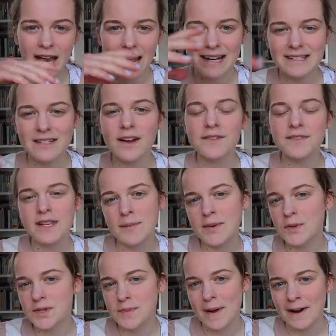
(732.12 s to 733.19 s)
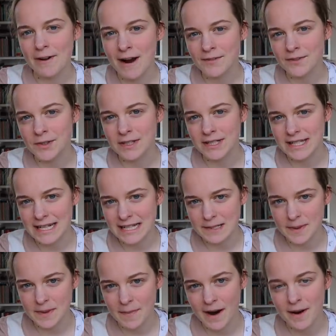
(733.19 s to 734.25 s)
And it's kind of semi-autobiographical because
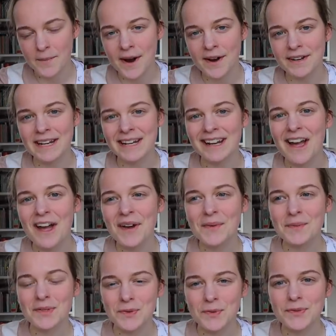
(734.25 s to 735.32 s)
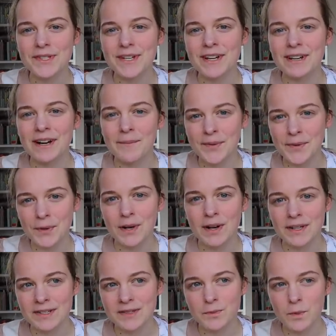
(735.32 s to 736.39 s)
Elizabeth Barrett Browning was also a
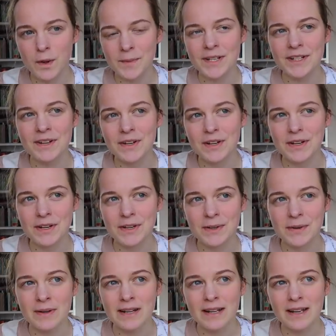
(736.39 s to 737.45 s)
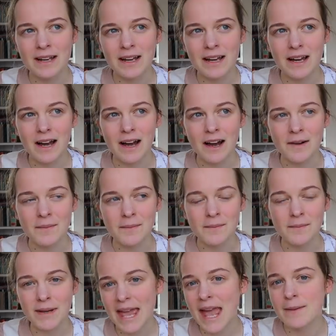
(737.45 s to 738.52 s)
middle-class woman who
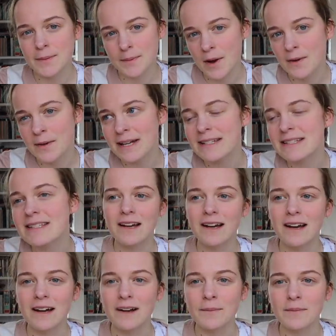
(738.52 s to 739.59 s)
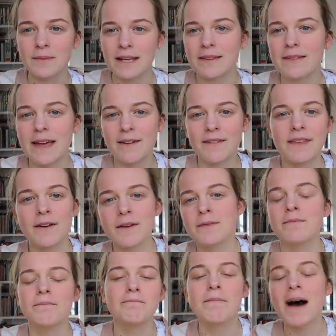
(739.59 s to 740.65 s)
became a poet. Like there are
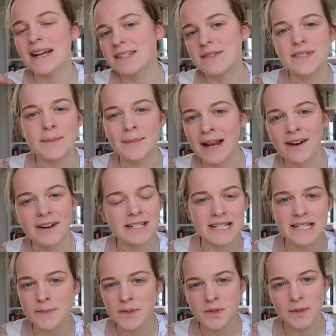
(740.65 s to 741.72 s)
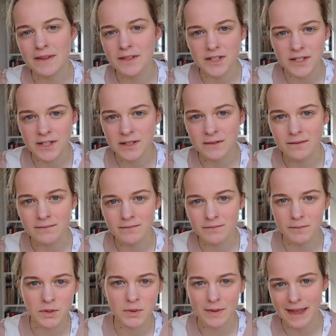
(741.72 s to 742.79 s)
massive similarities between
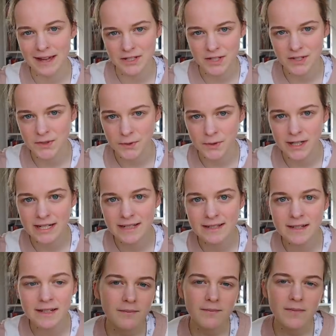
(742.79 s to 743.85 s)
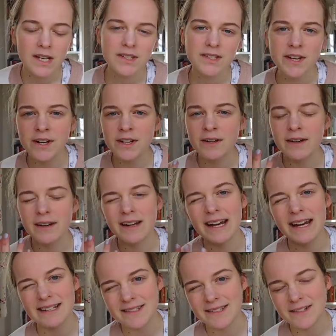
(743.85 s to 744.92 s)
their two stories. So
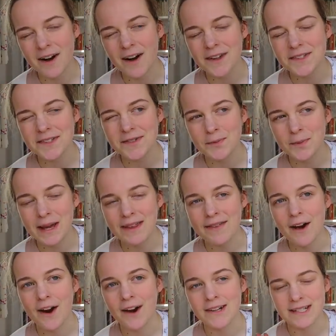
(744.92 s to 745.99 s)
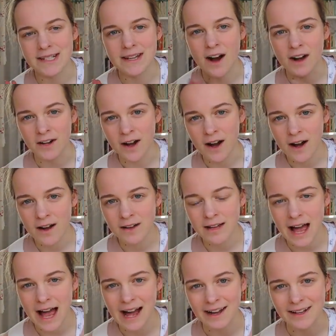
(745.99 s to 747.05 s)
it starts with her as a young
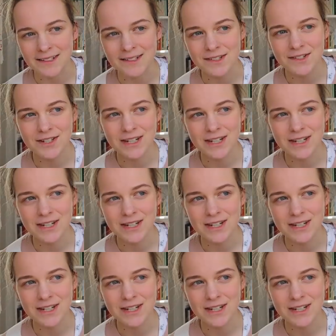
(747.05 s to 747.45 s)
girl, and